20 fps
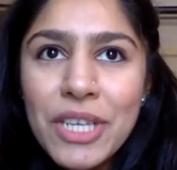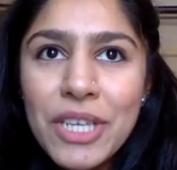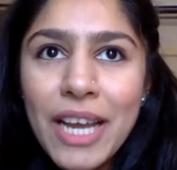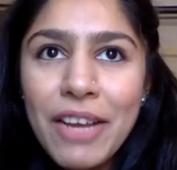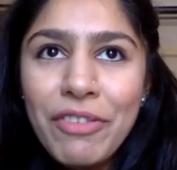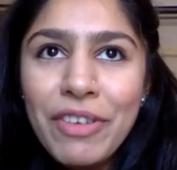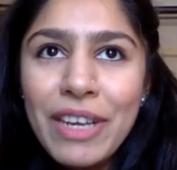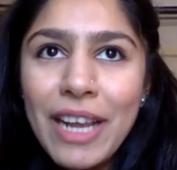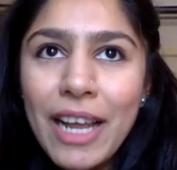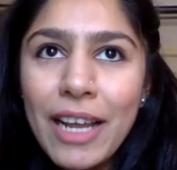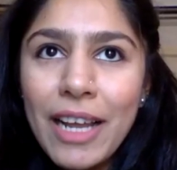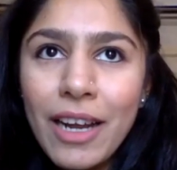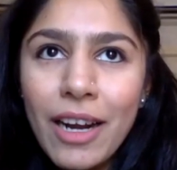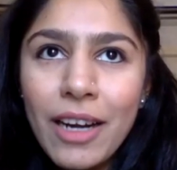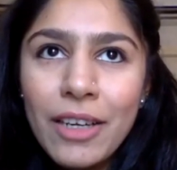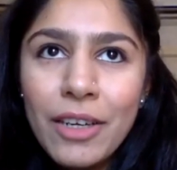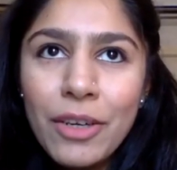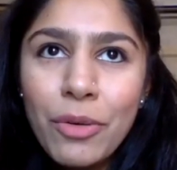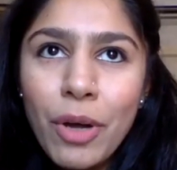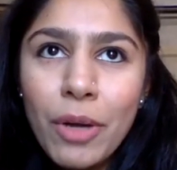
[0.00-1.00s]
I feel I
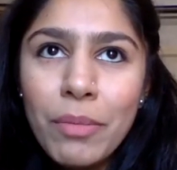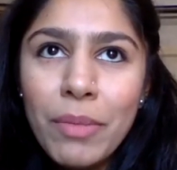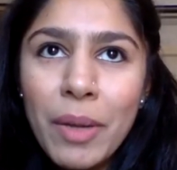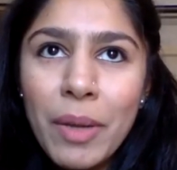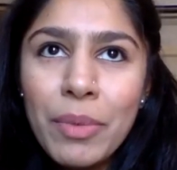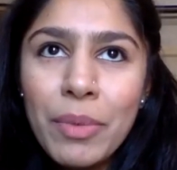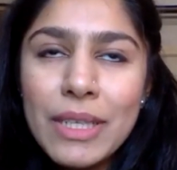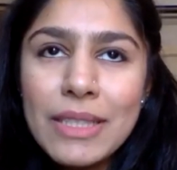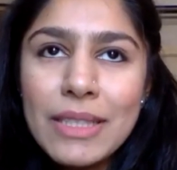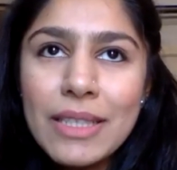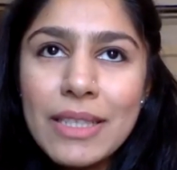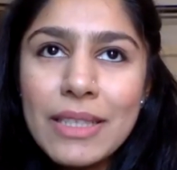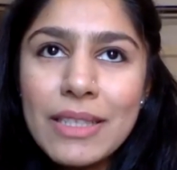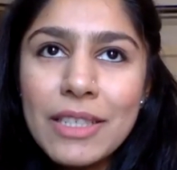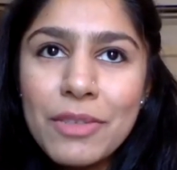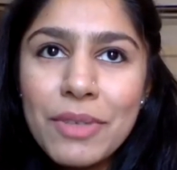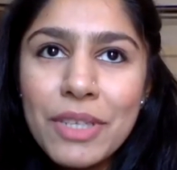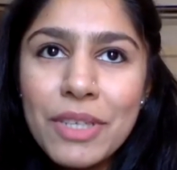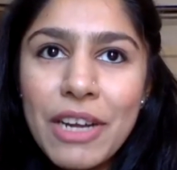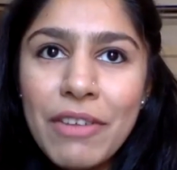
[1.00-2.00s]
can't do on my
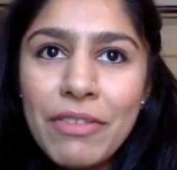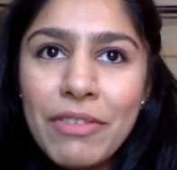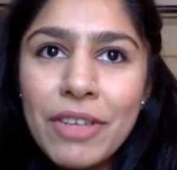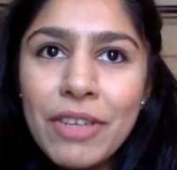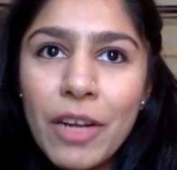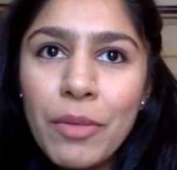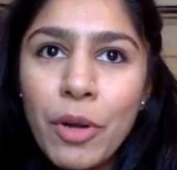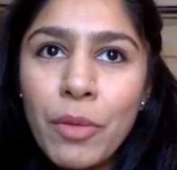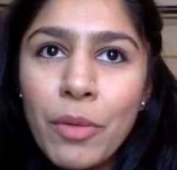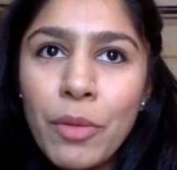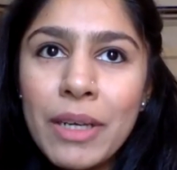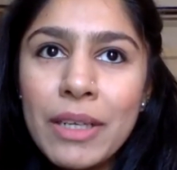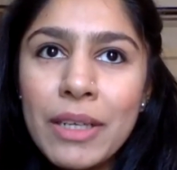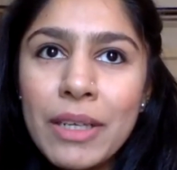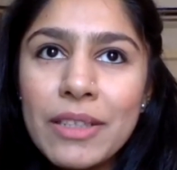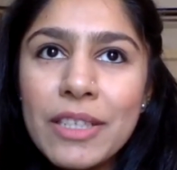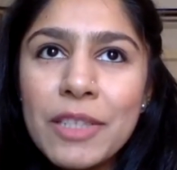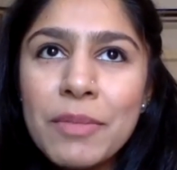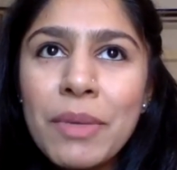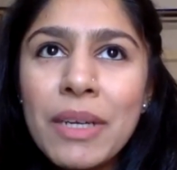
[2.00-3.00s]
prosthesis, which I've done on my
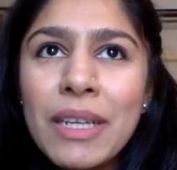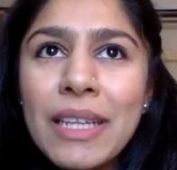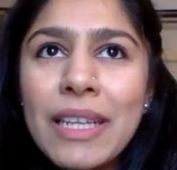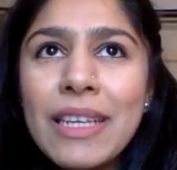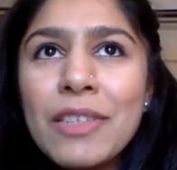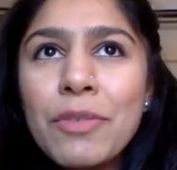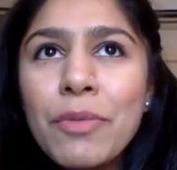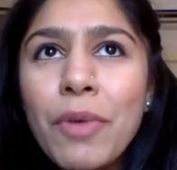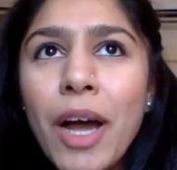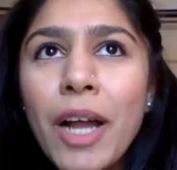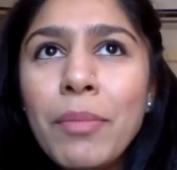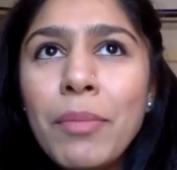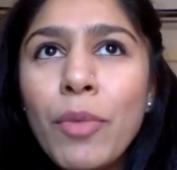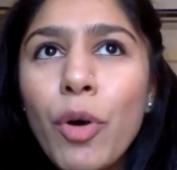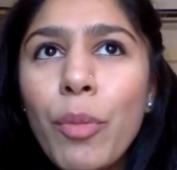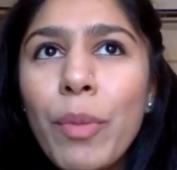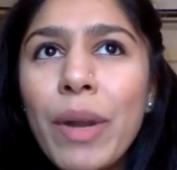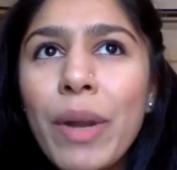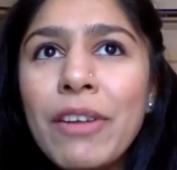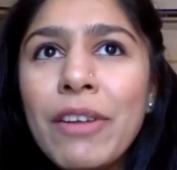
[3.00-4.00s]
crutches. But there is one
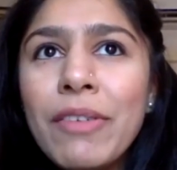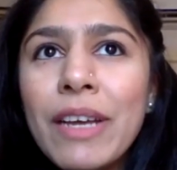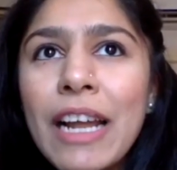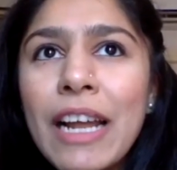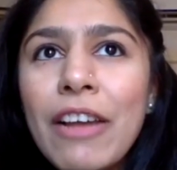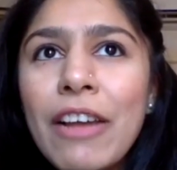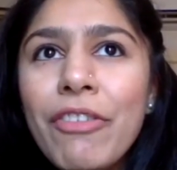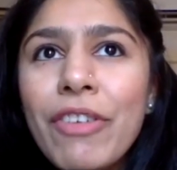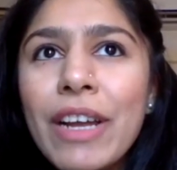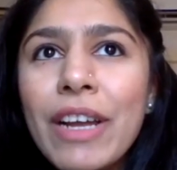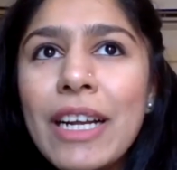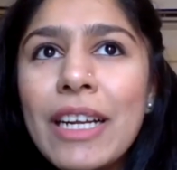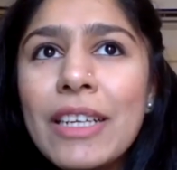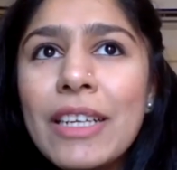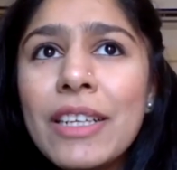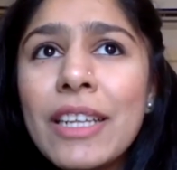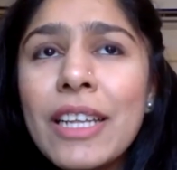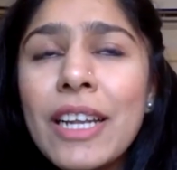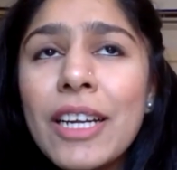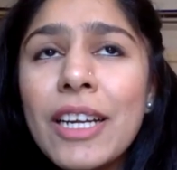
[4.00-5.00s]
moment where I felt
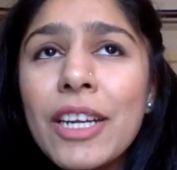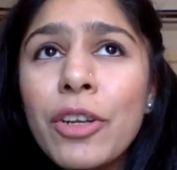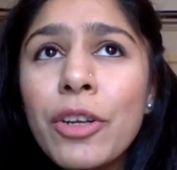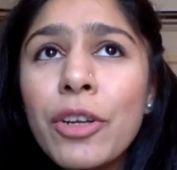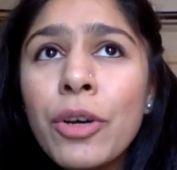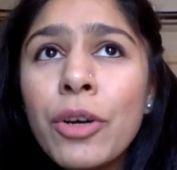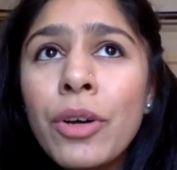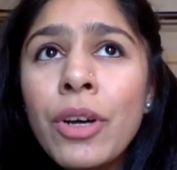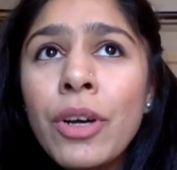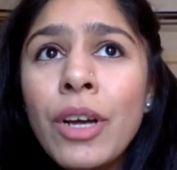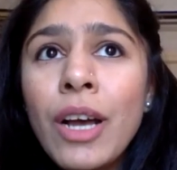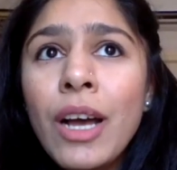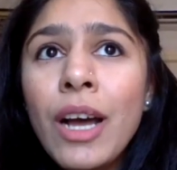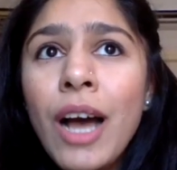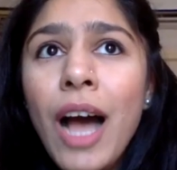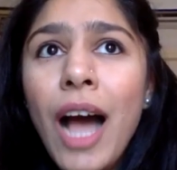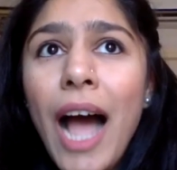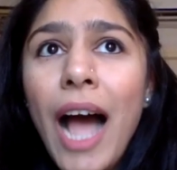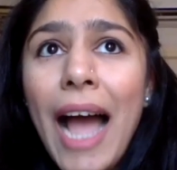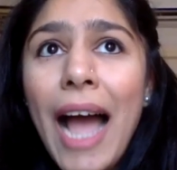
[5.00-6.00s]
that, you know,
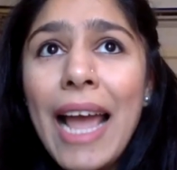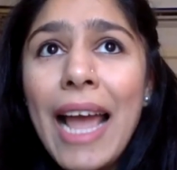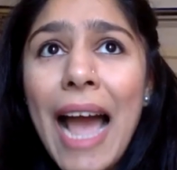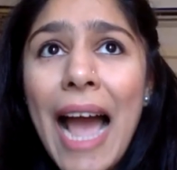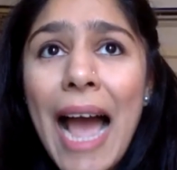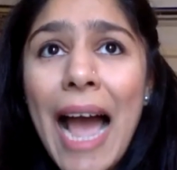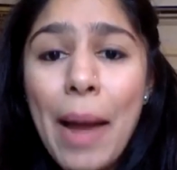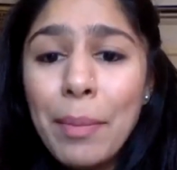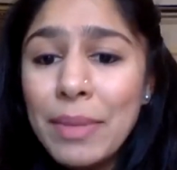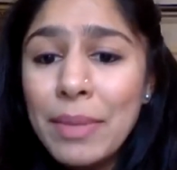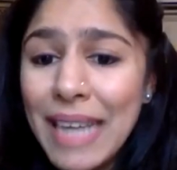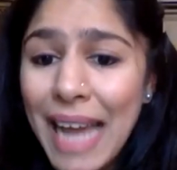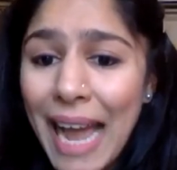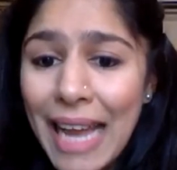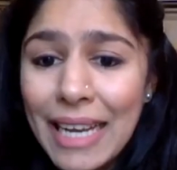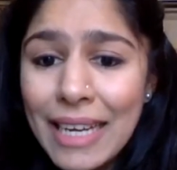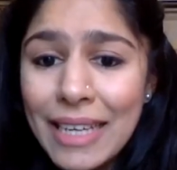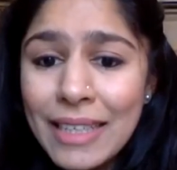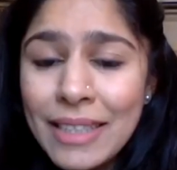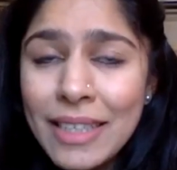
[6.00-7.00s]
I am
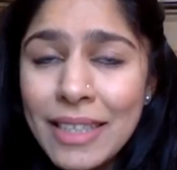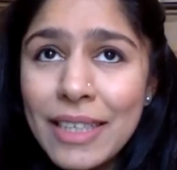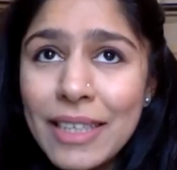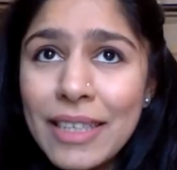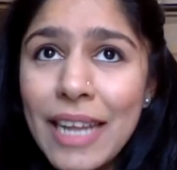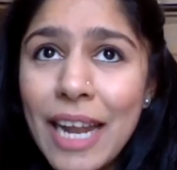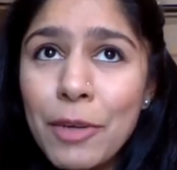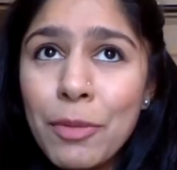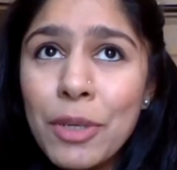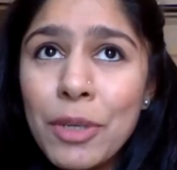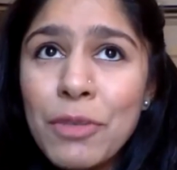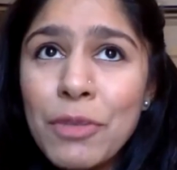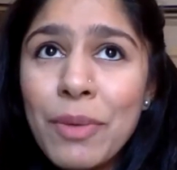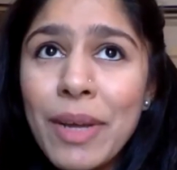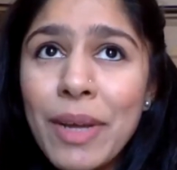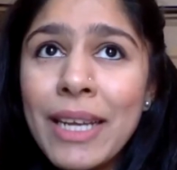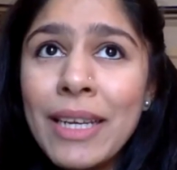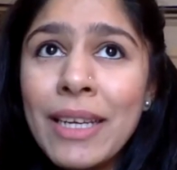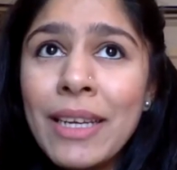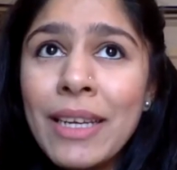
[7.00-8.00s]
talented. That was
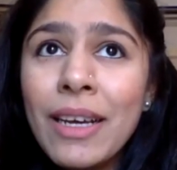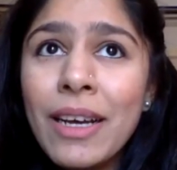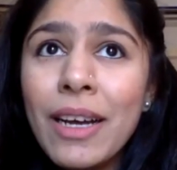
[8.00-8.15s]
when